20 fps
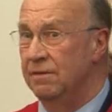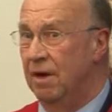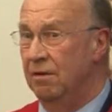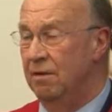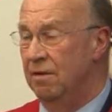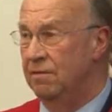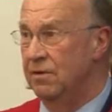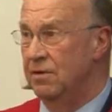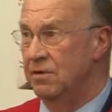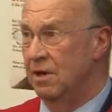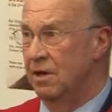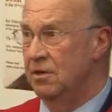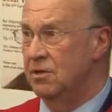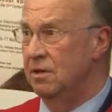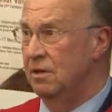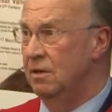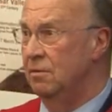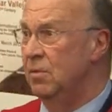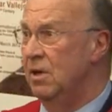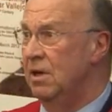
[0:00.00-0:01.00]
our
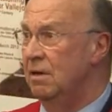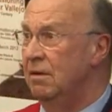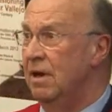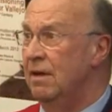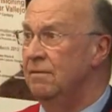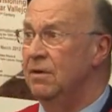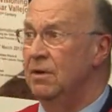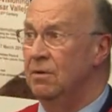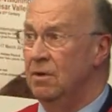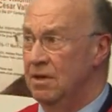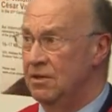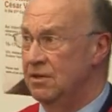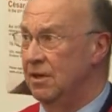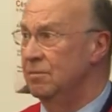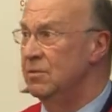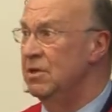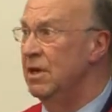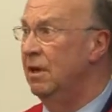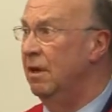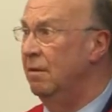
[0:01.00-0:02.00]
infrastructure can be around for quite
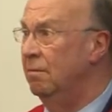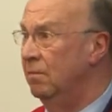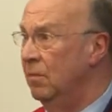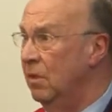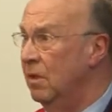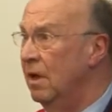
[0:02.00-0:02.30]
some time,